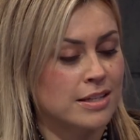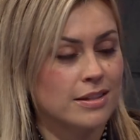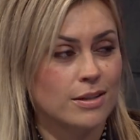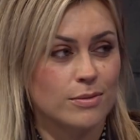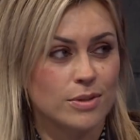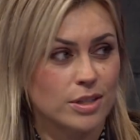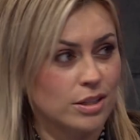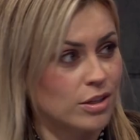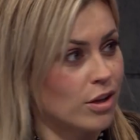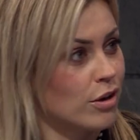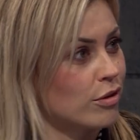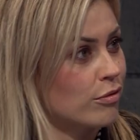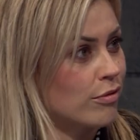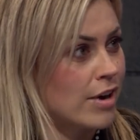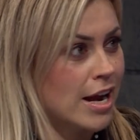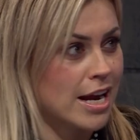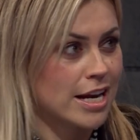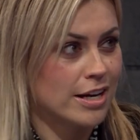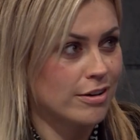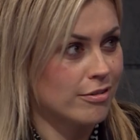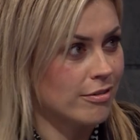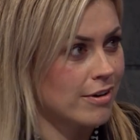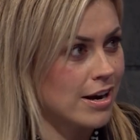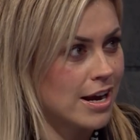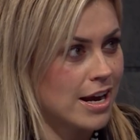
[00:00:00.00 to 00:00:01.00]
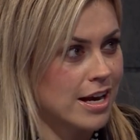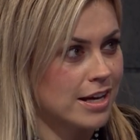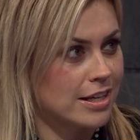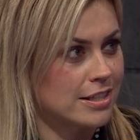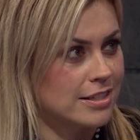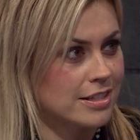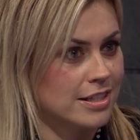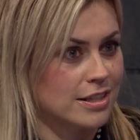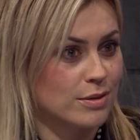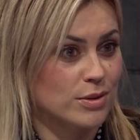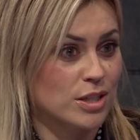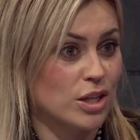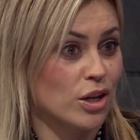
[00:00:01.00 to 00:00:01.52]
there was a lot of rain around
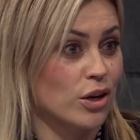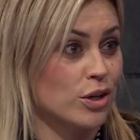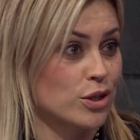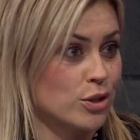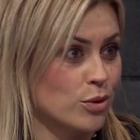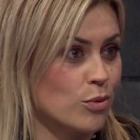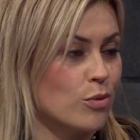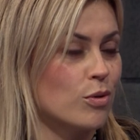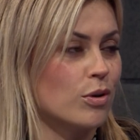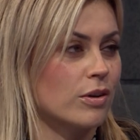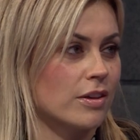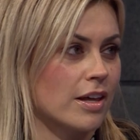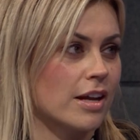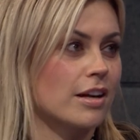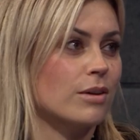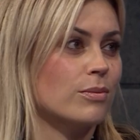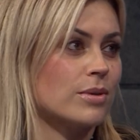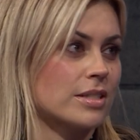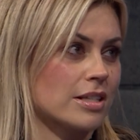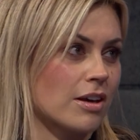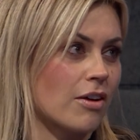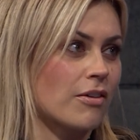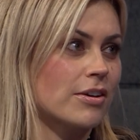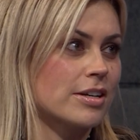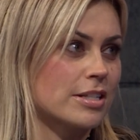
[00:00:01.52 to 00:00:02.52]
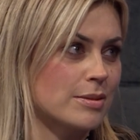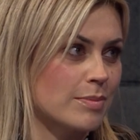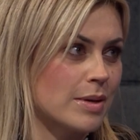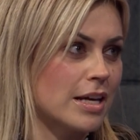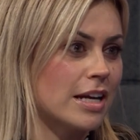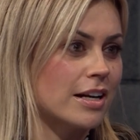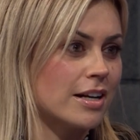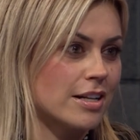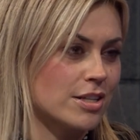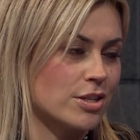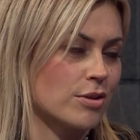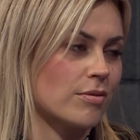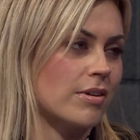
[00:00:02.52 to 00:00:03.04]
and there was a lot of talk that it was going to be
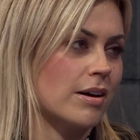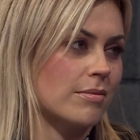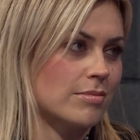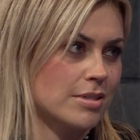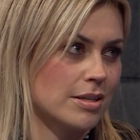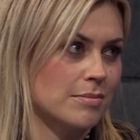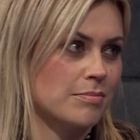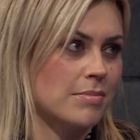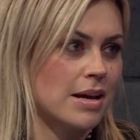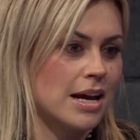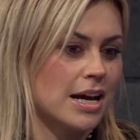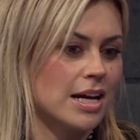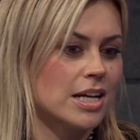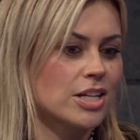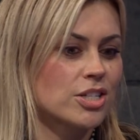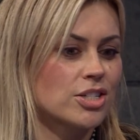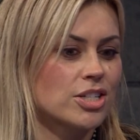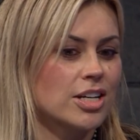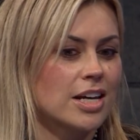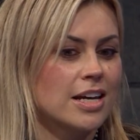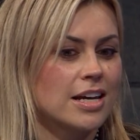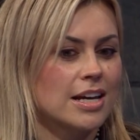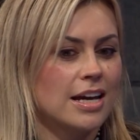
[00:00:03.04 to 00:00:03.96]
an interrupted match.